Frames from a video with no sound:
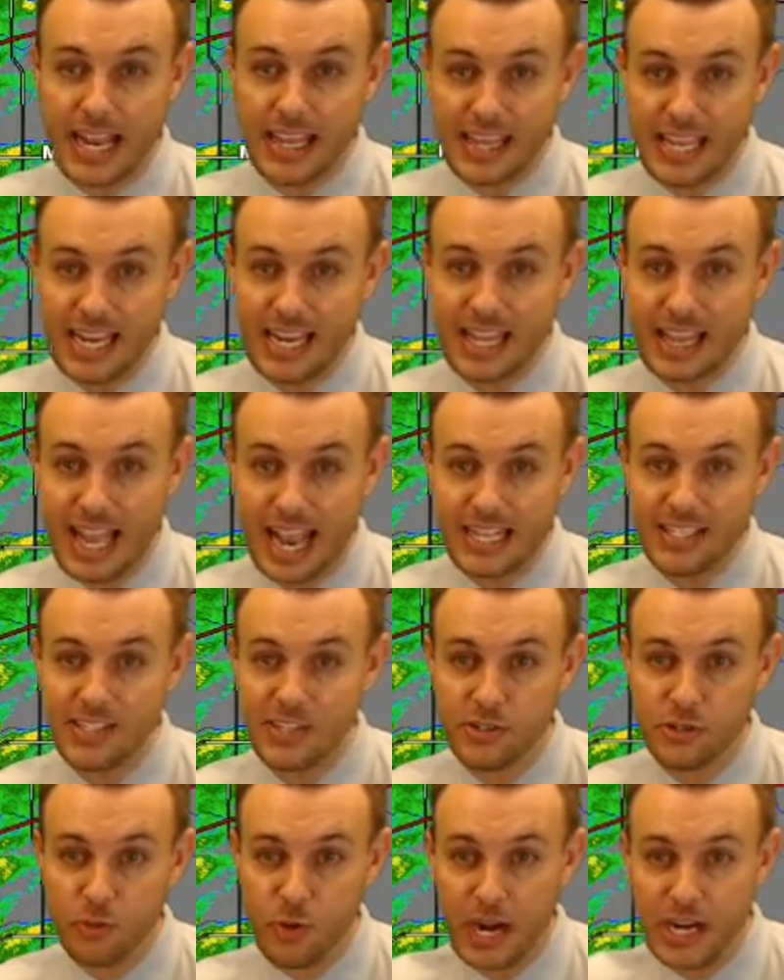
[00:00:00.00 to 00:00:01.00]
I think in that
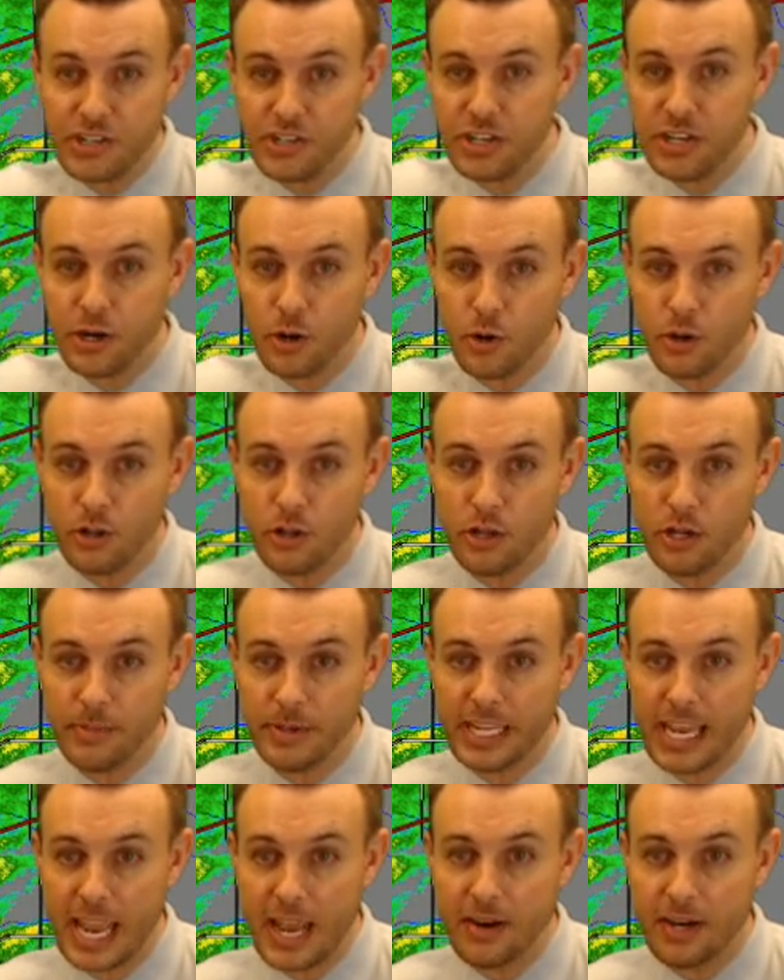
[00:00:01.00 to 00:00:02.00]
situation in
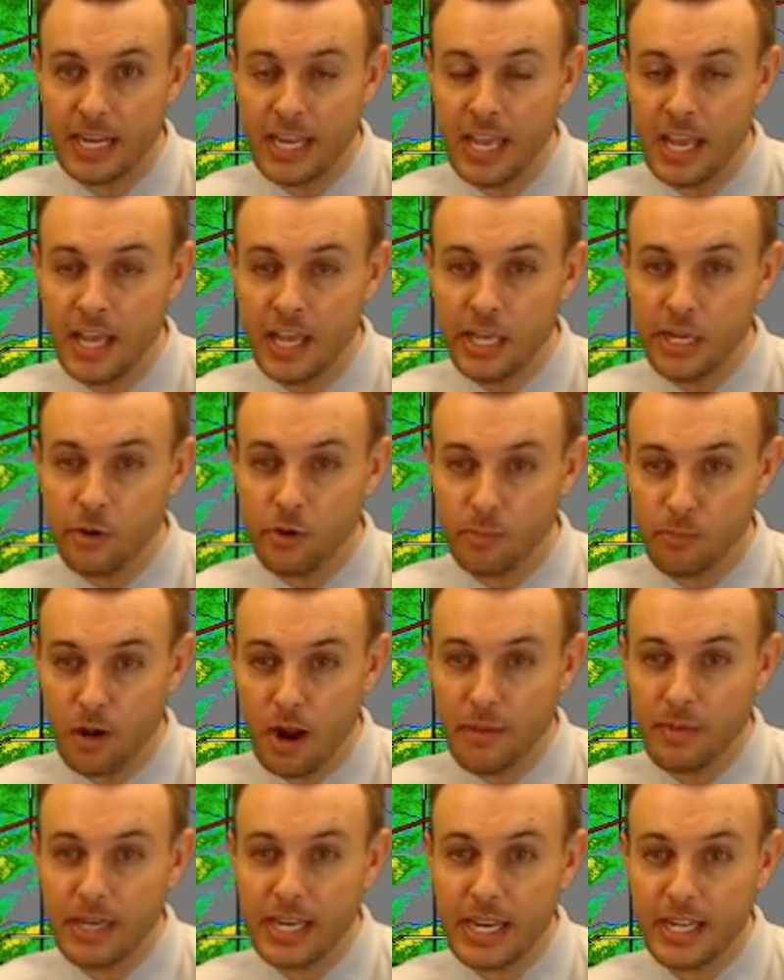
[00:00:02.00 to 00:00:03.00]
Oklahoma County, you were
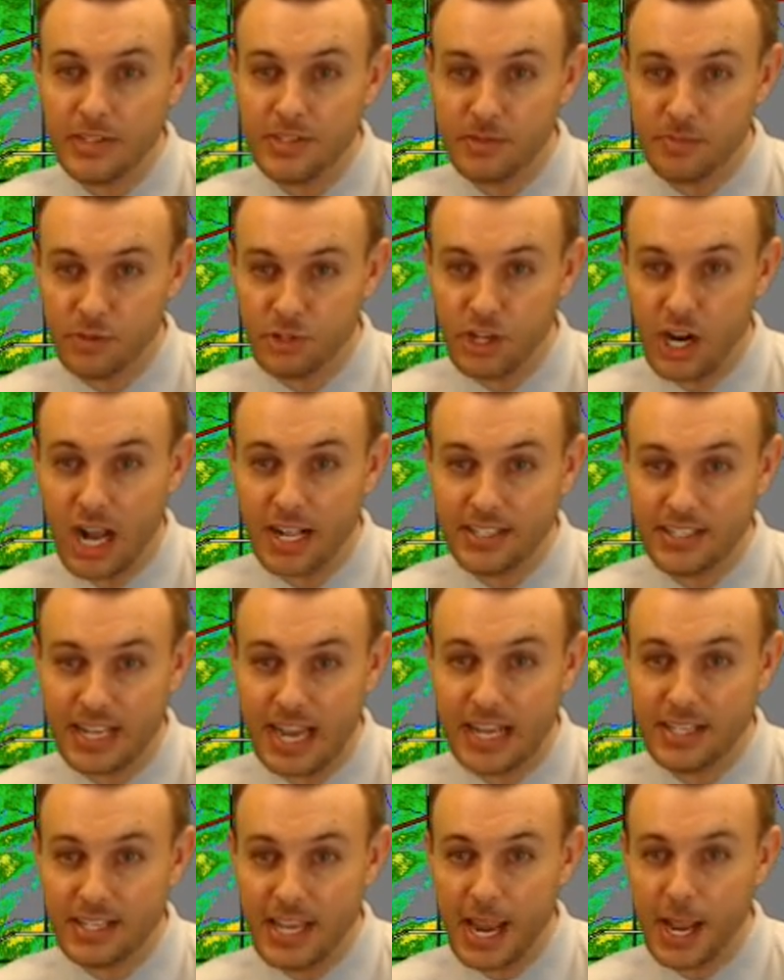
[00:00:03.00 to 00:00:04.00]
probably getting some
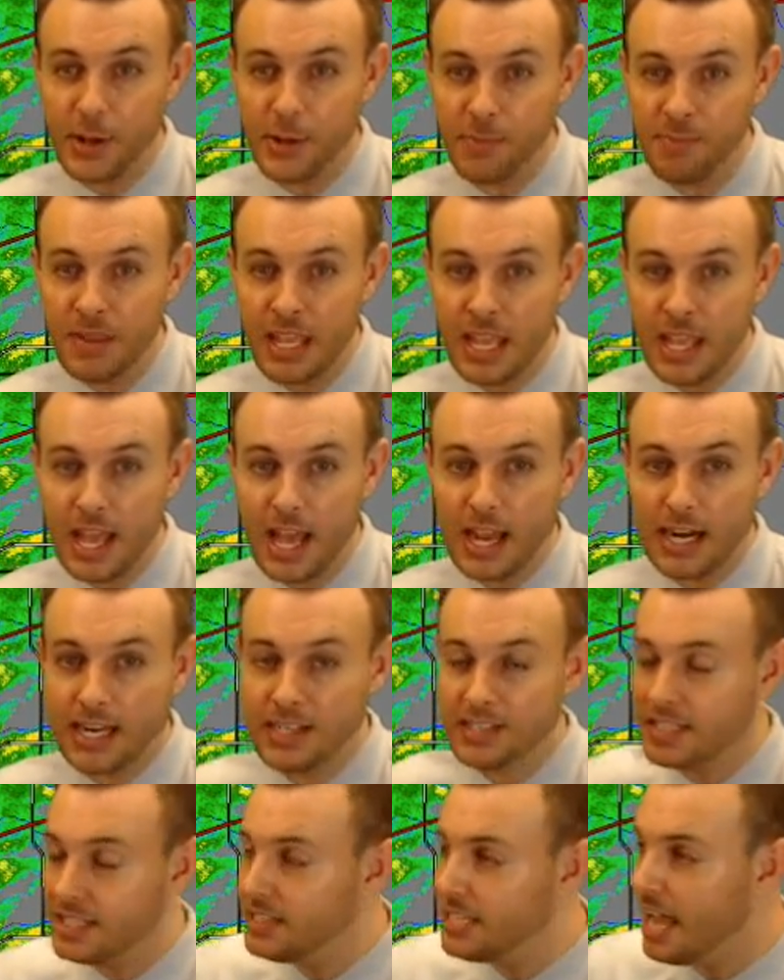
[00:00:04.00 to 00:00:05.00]
shot-sized hail
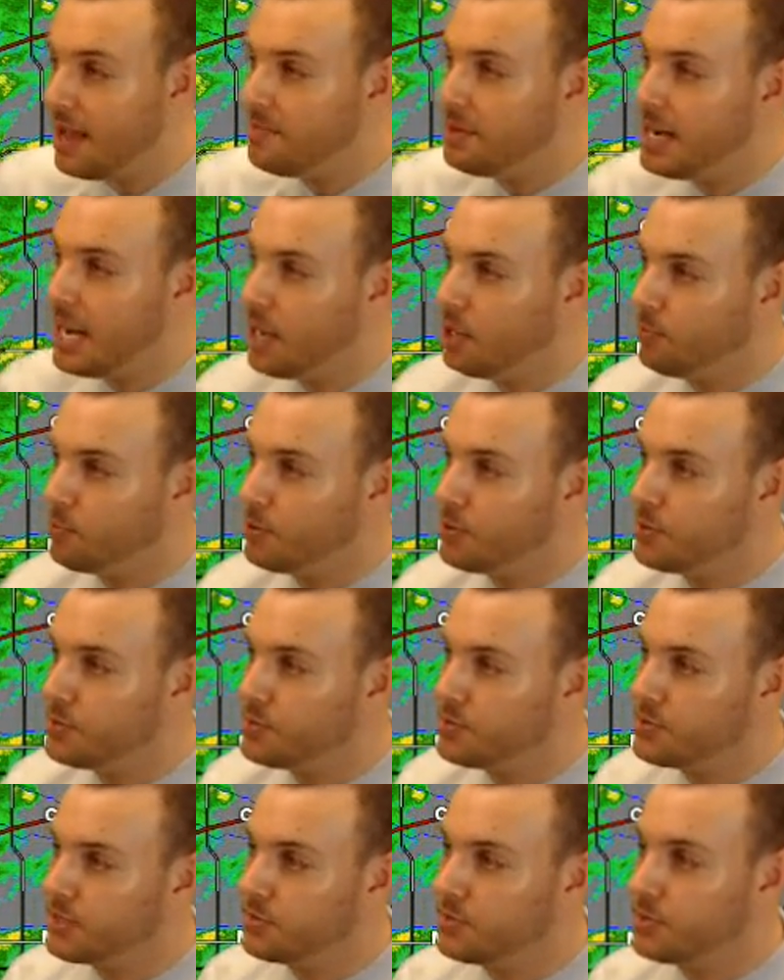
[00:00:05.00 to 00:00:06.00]
because these have been hail
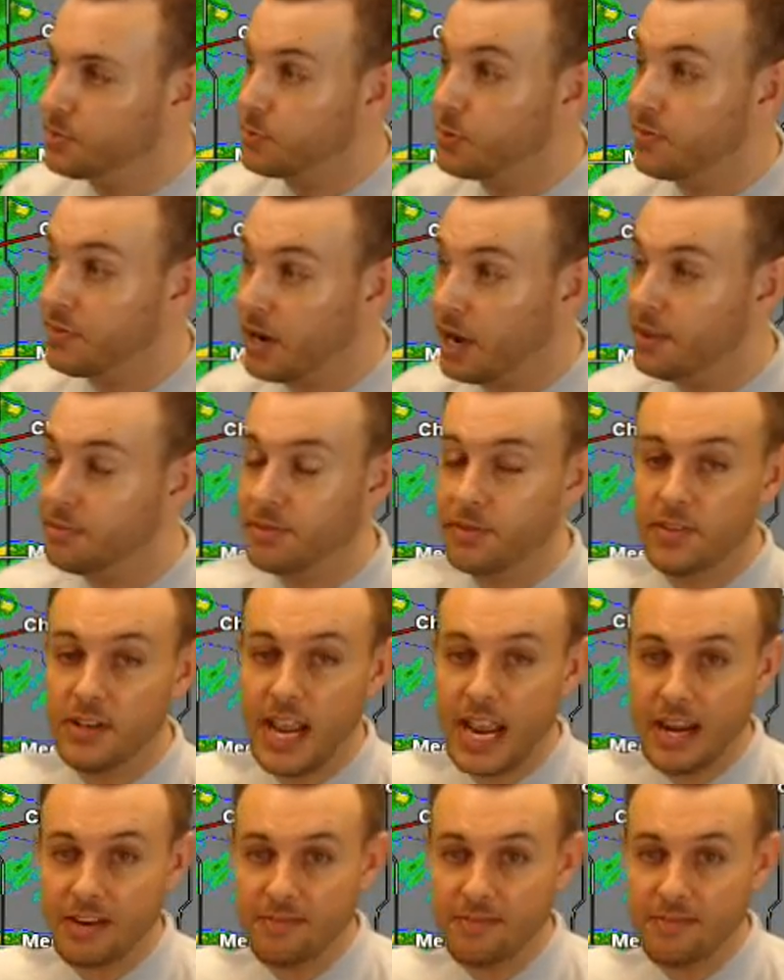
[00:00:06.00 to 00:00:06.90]
producers as we've gone through the day.